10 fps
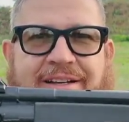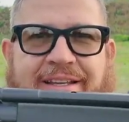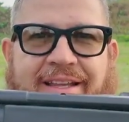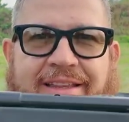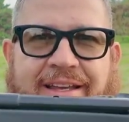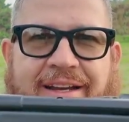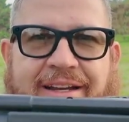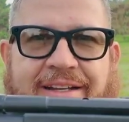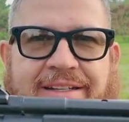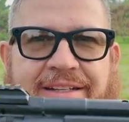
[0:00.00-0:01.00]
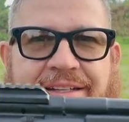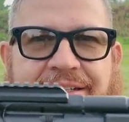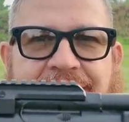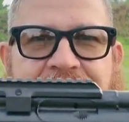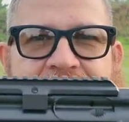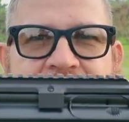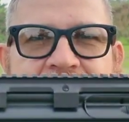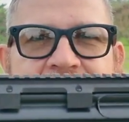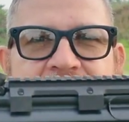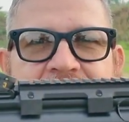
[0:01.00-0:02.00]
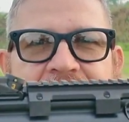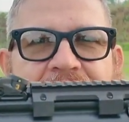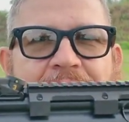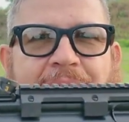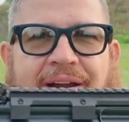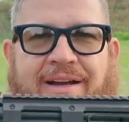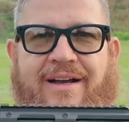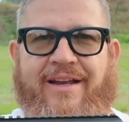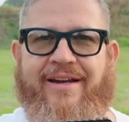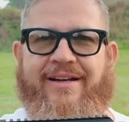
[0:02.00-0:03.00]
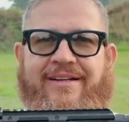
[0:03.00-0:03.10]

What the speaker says: look at that thing. Oh my God.